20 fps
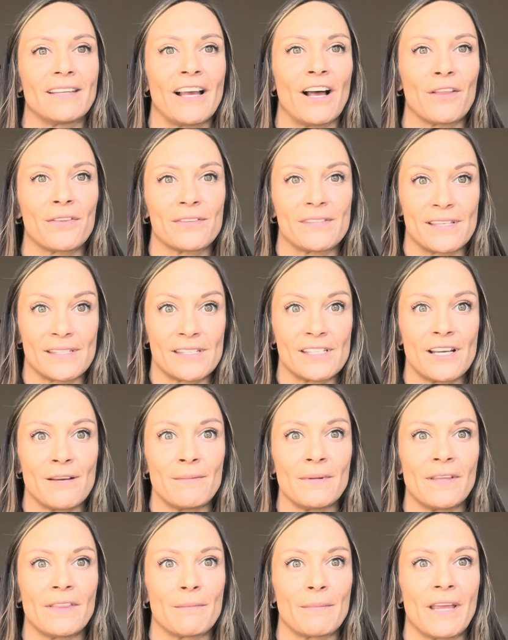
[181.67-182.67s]
Health System
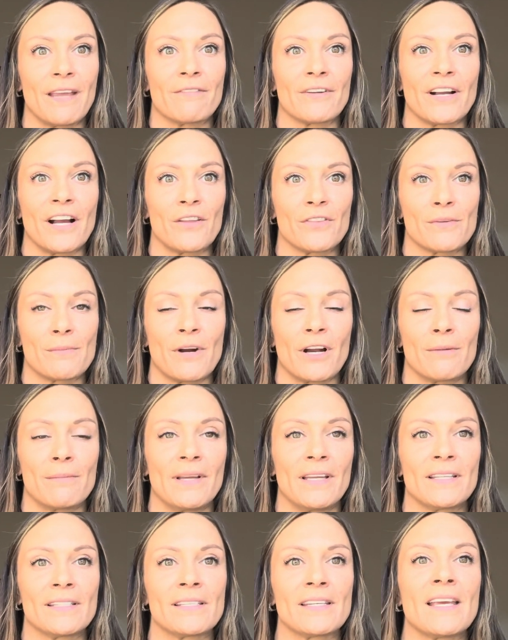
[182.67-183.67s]
in the behavioral health
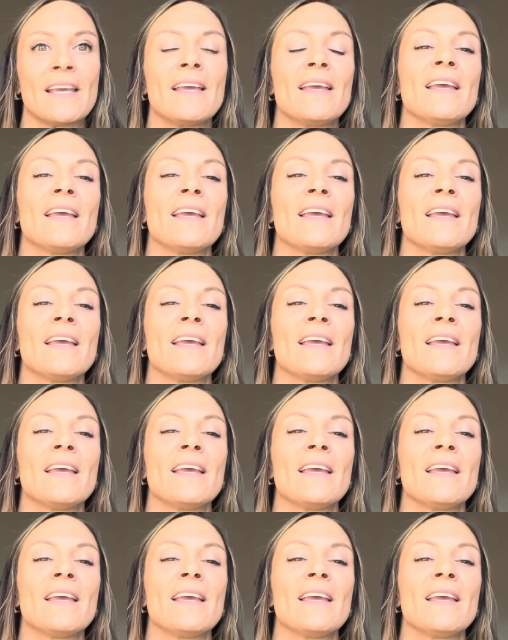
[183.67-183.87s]
department.